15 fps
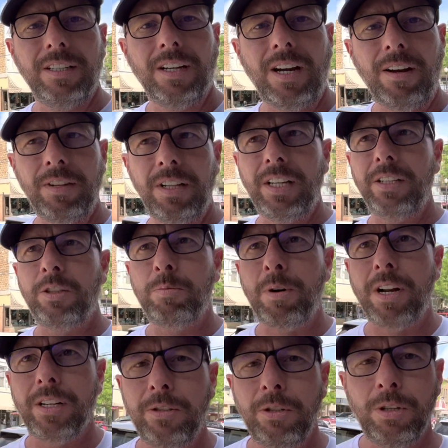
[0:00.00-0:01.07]
I've at least
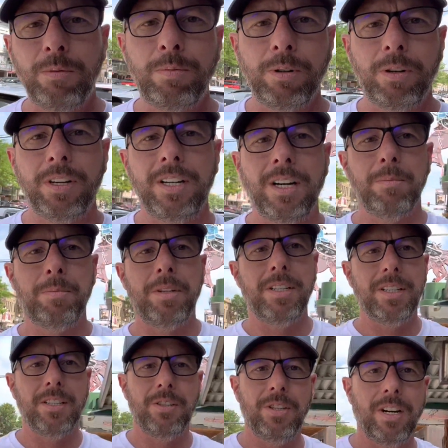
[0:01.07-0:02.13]
spotted 2 brewing companies
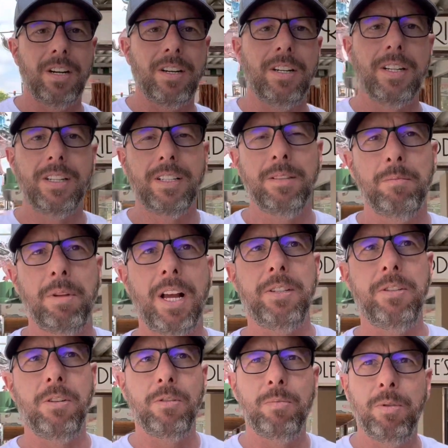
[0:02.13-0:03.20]
in Sheridan,
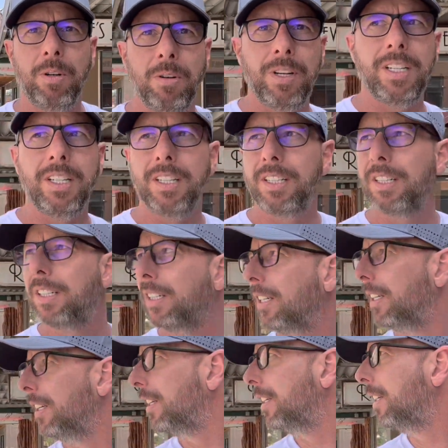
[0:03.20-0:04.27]
Blacktooth Brewing
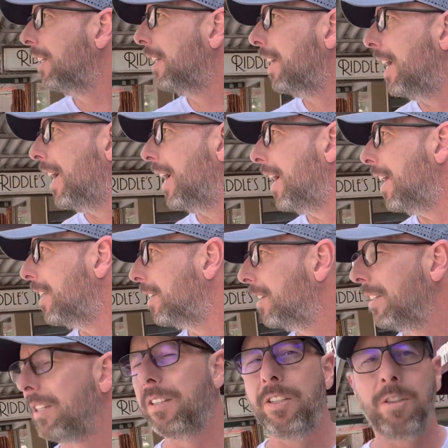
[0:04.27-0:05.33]
and
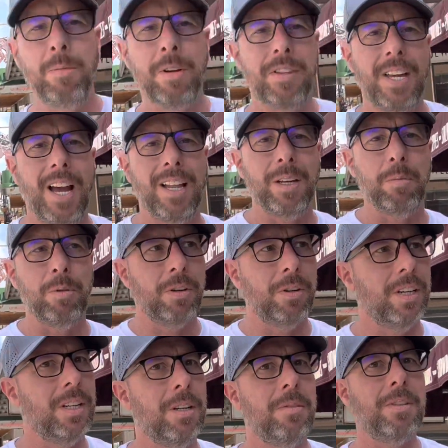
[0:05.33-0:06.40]
Smith Alley
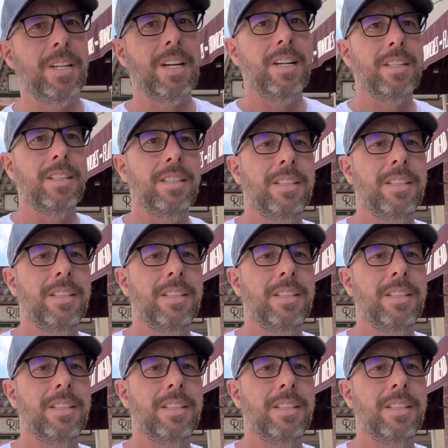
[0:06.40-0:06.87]
Brewing over there.